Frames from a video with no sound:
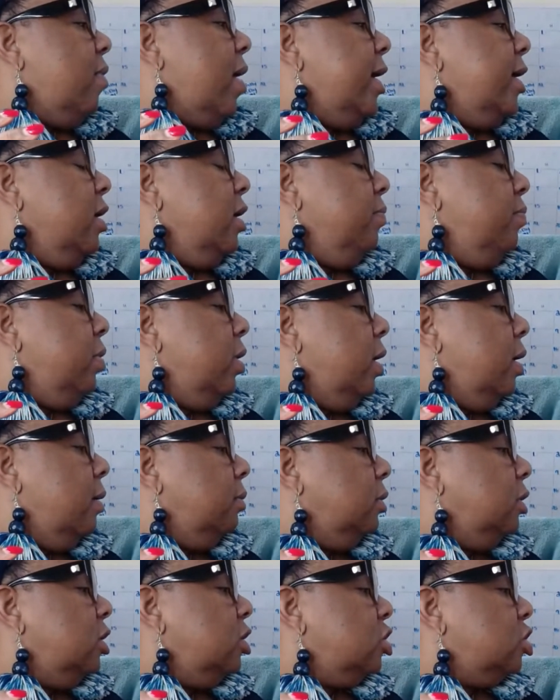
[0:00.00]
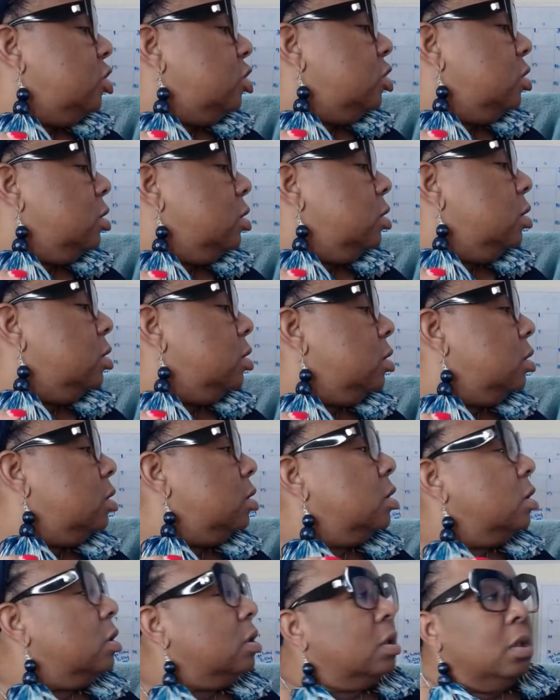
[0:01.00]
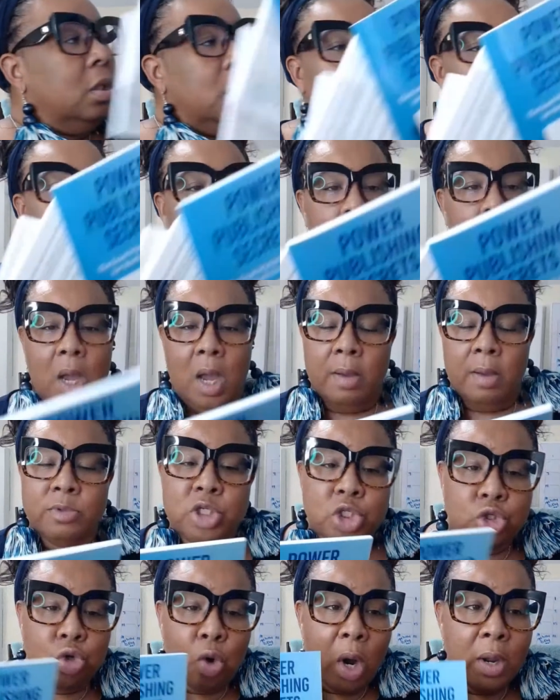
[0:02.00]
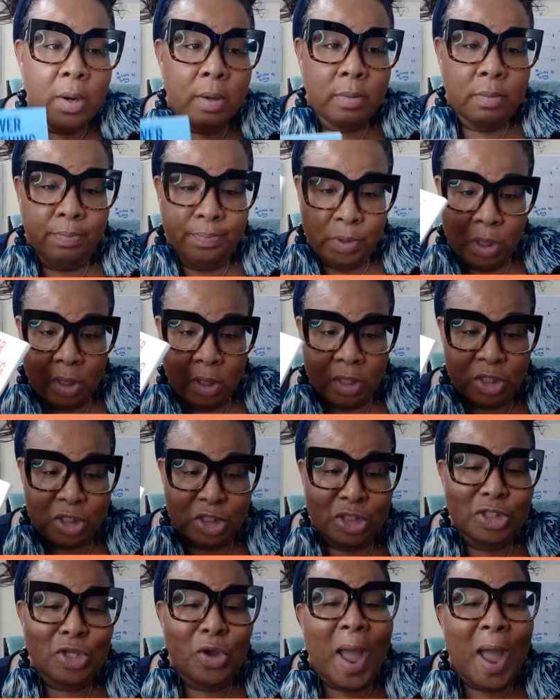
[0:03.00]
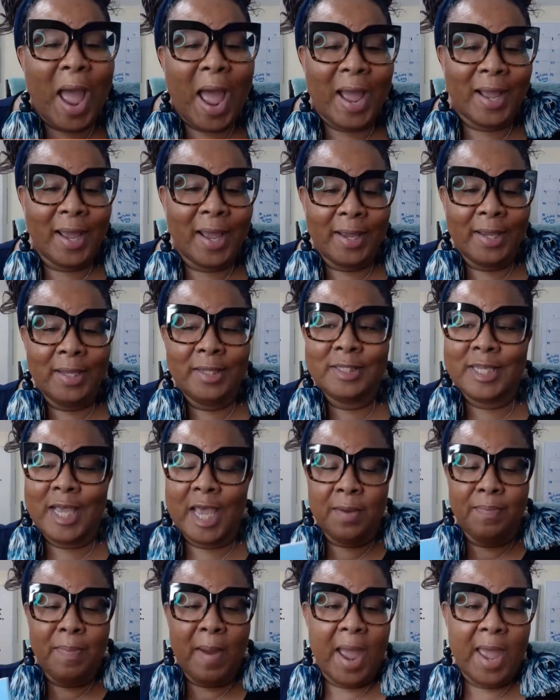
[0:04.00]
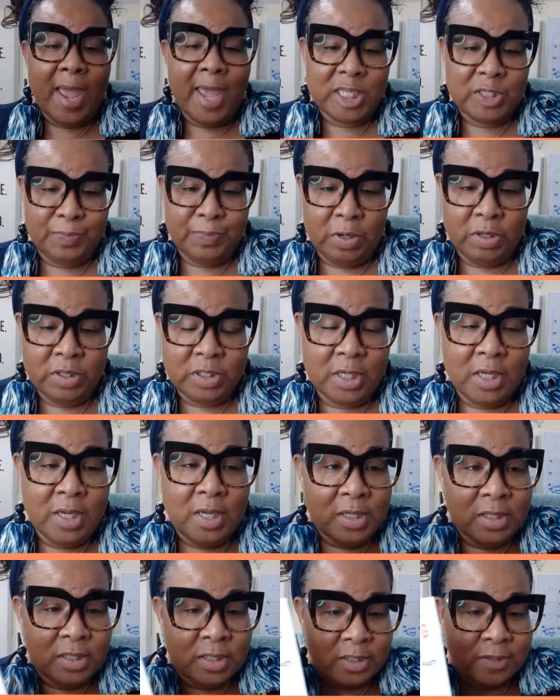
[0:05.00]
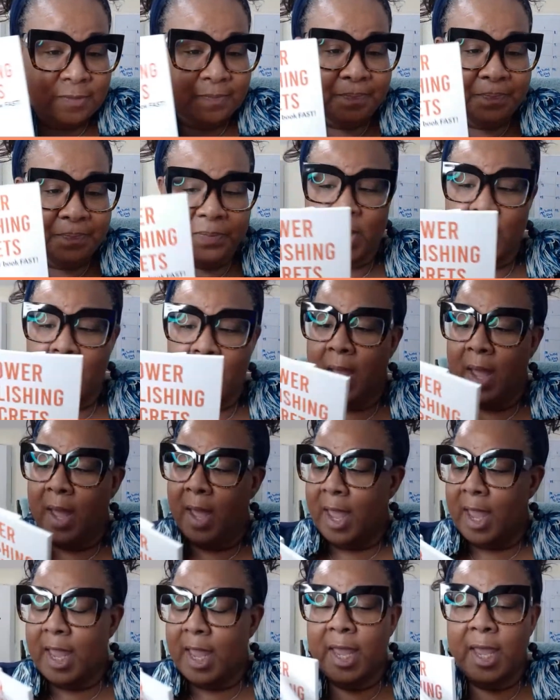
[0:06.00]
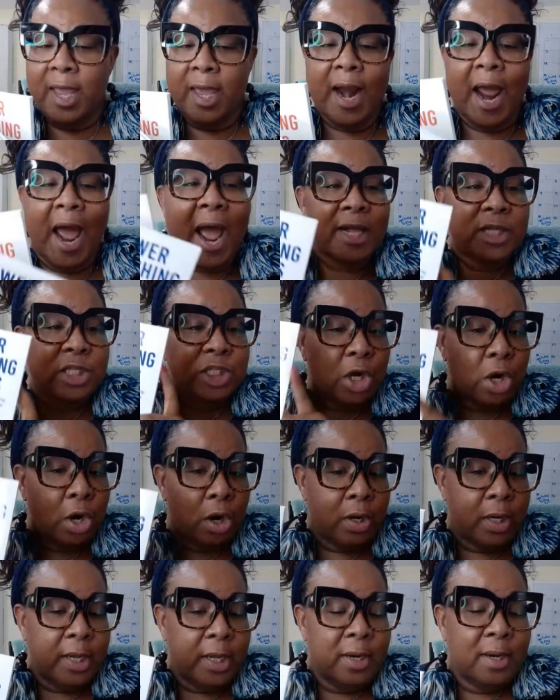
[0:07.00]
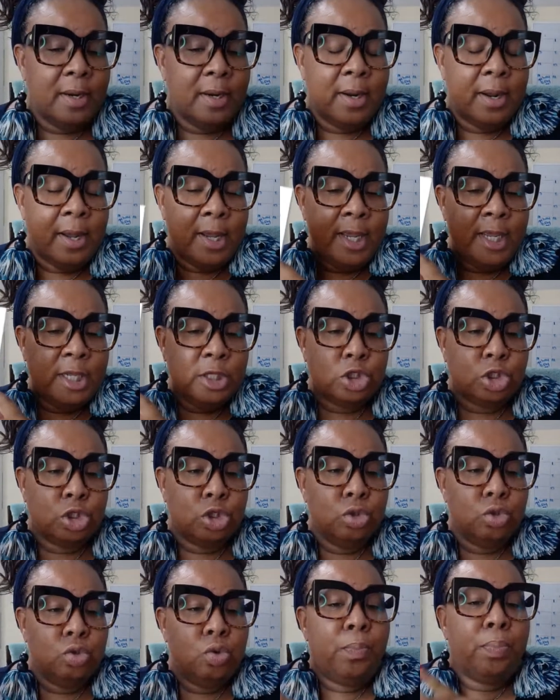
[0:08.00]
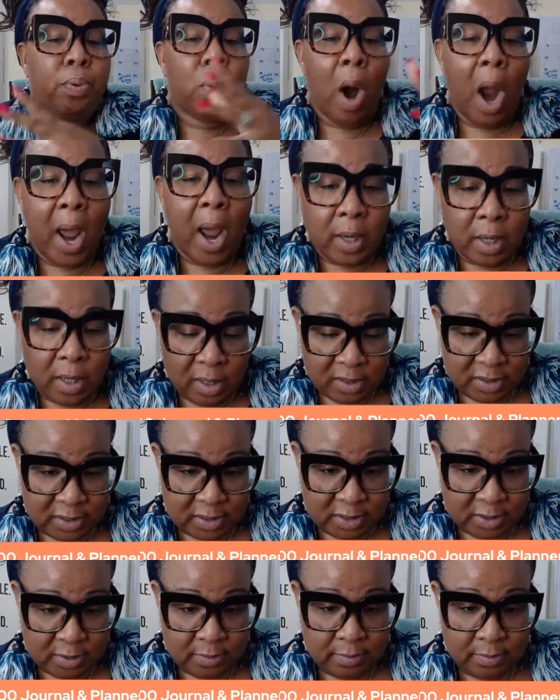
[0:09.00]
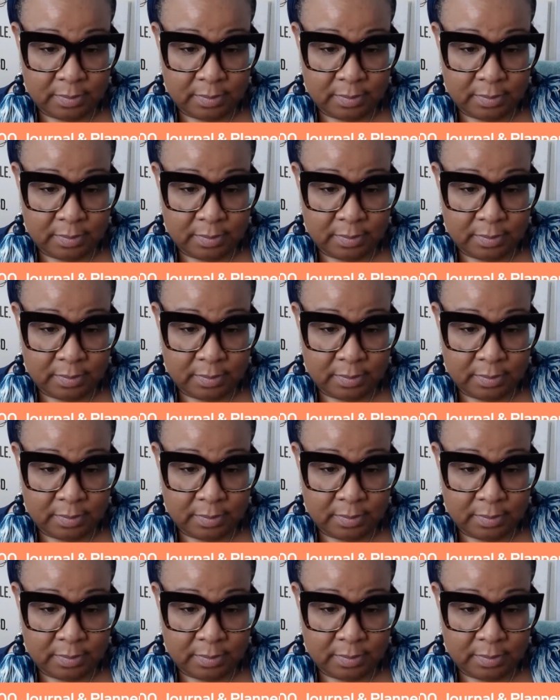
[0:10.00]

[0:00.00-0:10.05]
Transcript: and publish short books. So I take my expertise and I turn it into products.